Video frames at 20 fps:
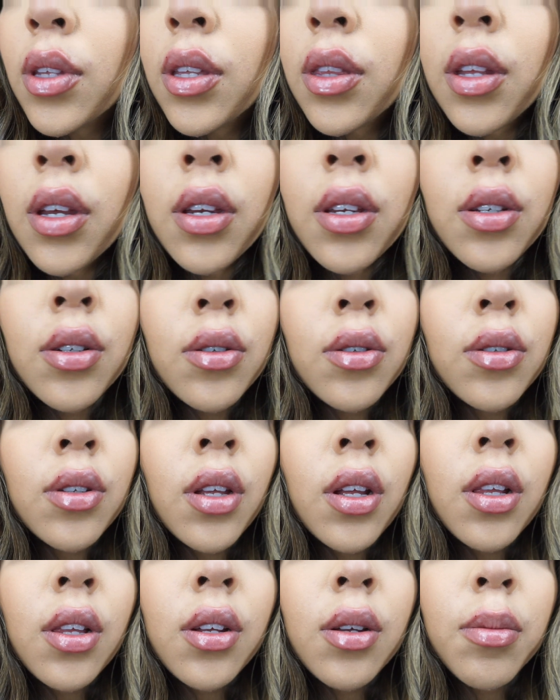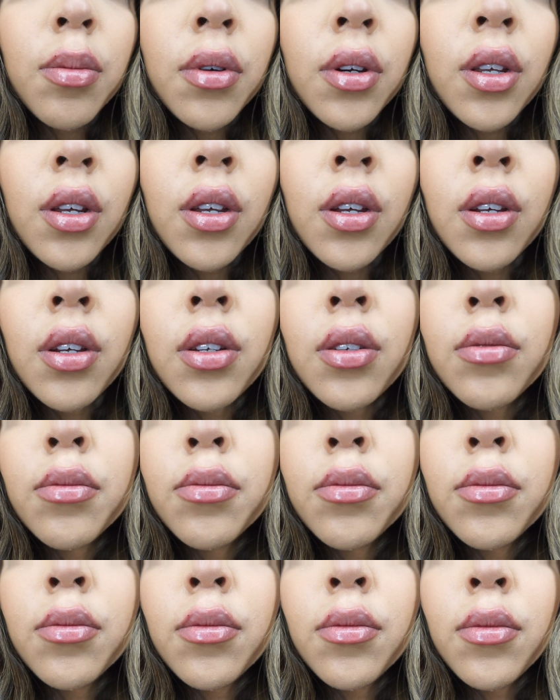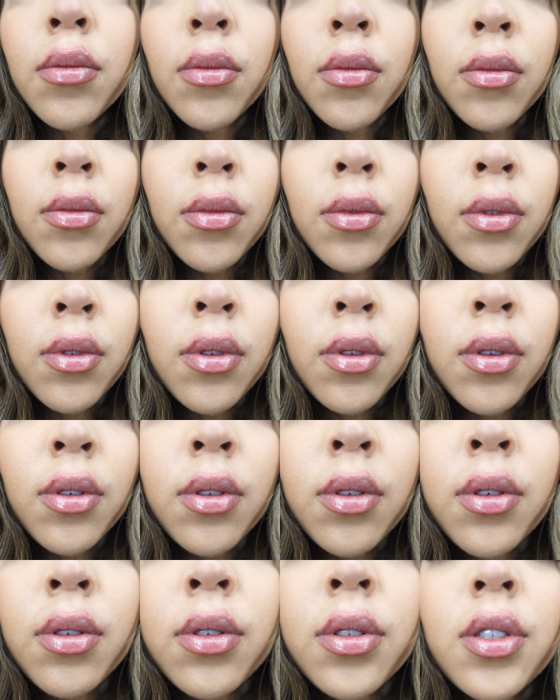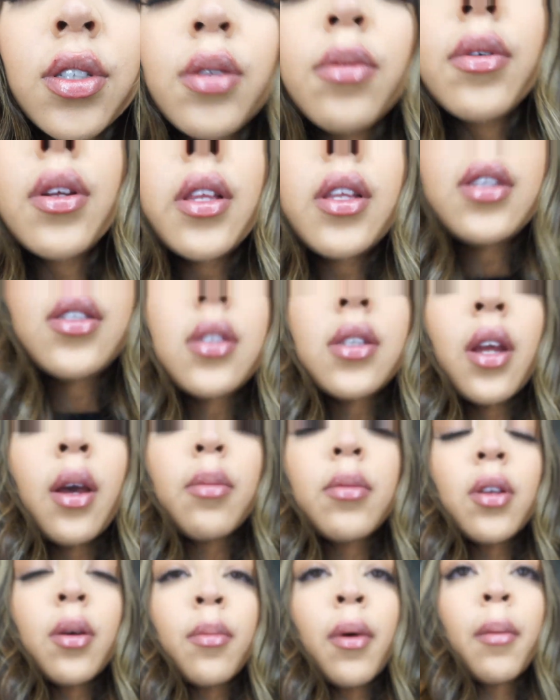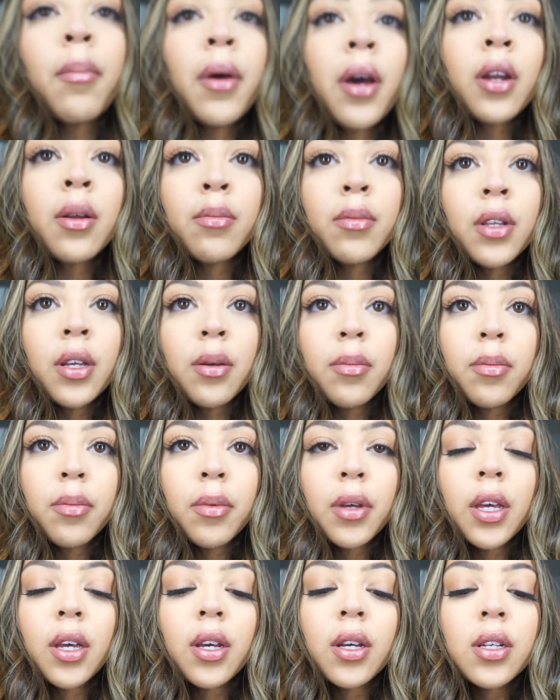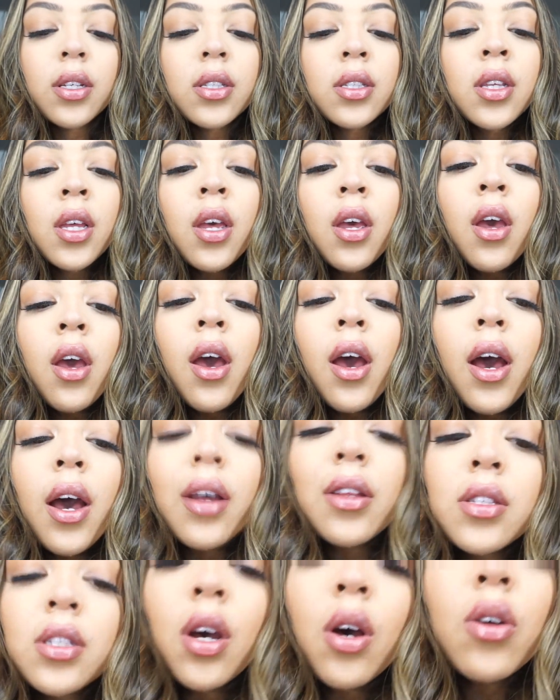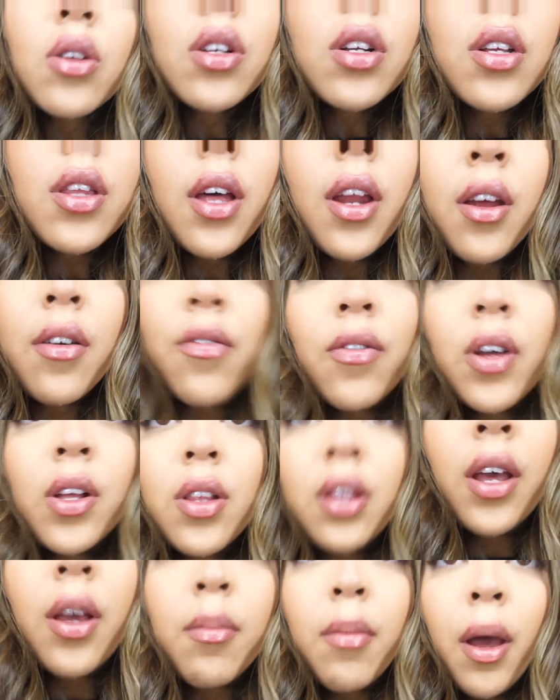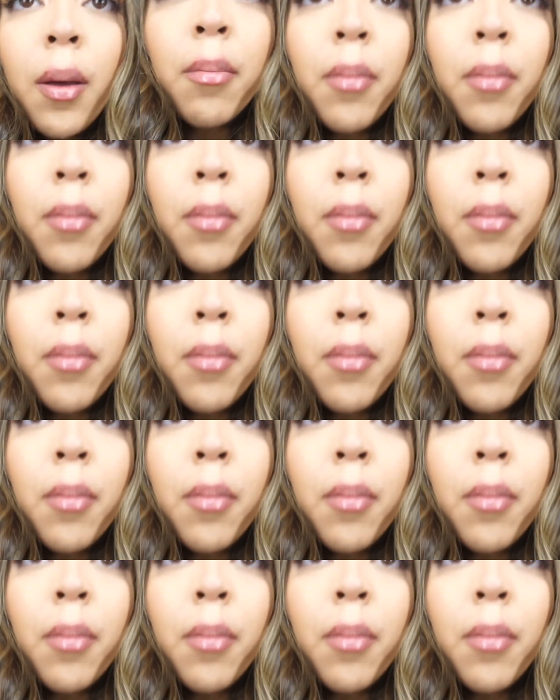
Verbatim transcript: they do they look pretty good she really snapped on my bottom lip because I told her that I felt like my